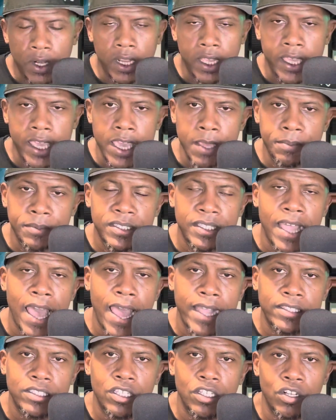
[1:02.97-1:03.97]
keep
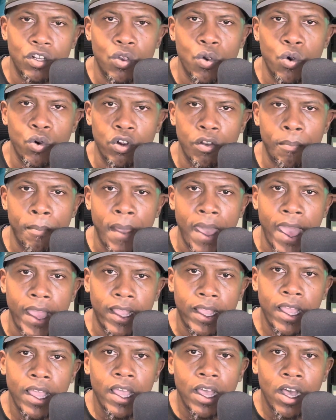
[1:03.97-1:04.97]
stats of the
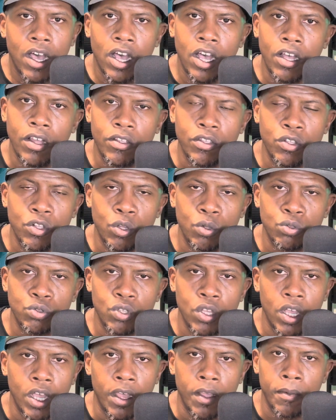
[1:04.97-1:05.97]
quarterback,
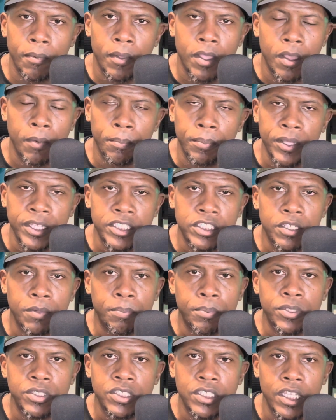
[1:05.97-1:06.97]
completion
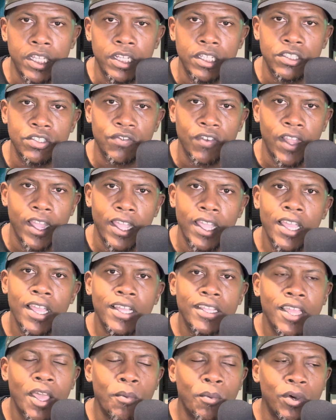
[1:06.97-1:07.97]
percentage, right?
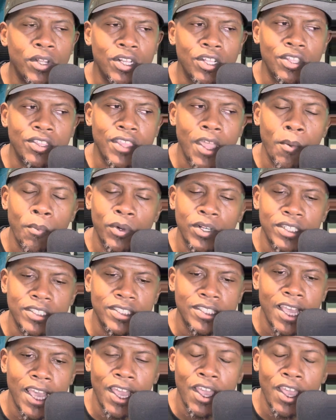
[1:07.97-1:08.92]
They want to say,